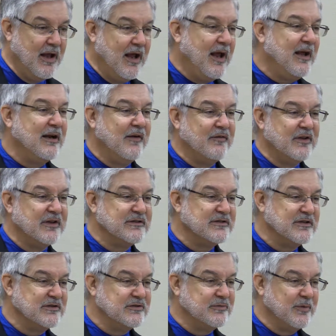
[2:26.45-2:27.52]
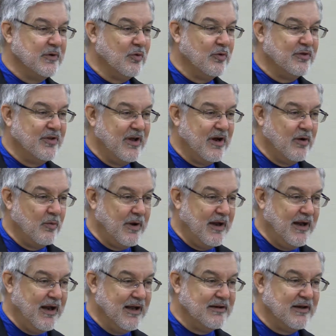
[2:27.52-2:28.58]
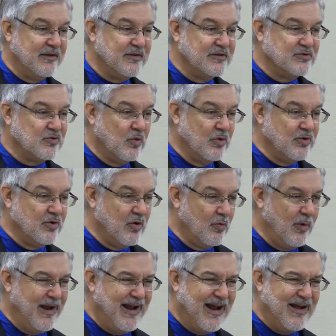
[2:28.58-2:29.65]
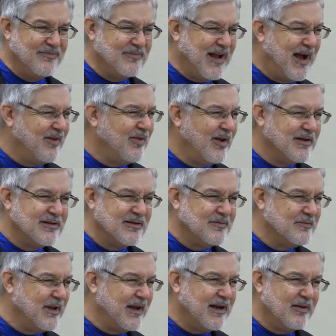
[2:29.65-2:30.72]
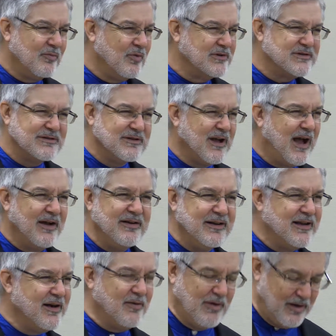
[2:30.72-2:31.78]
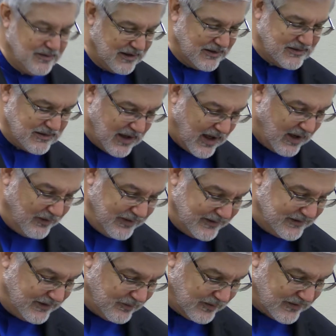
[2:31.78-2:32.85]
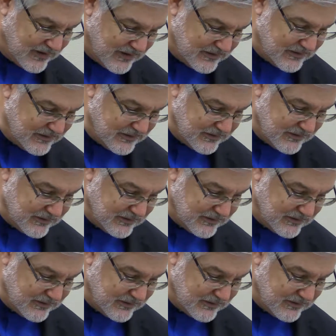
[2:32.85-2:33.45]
And everything seems to be going their way, and nothing's going your way. How do you get around this? How do you deal with this?